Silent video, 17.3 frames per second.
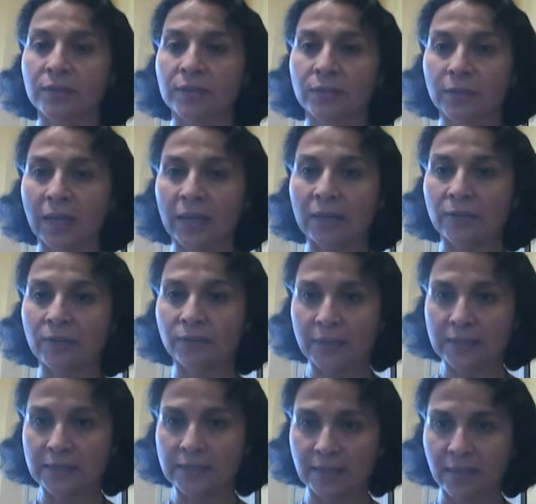to kind of
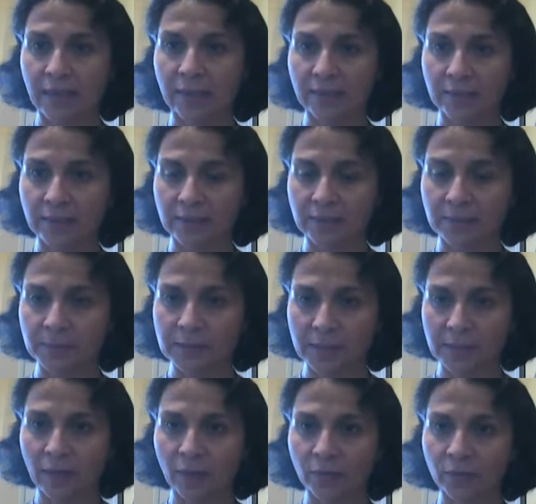face that in
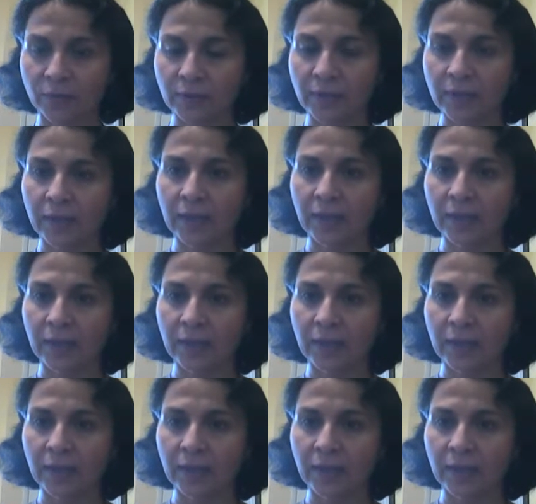himself.